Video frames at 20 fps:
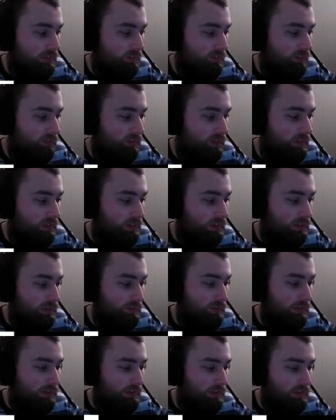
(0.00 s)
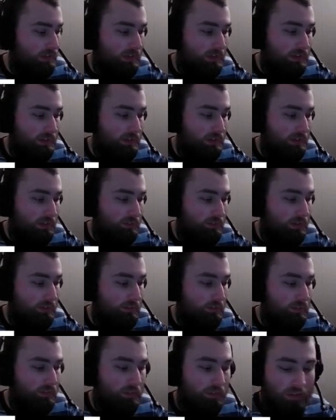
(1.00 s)
fight despite dozens of
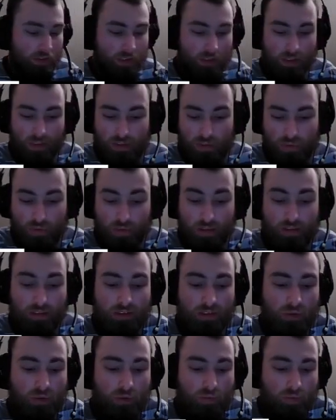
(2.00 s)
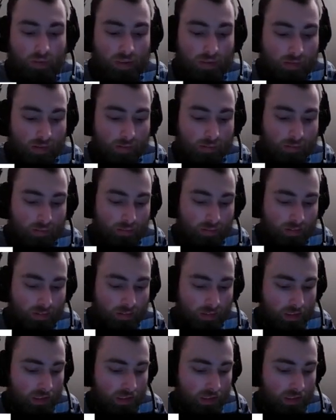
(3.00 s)
people trying to keep them apart.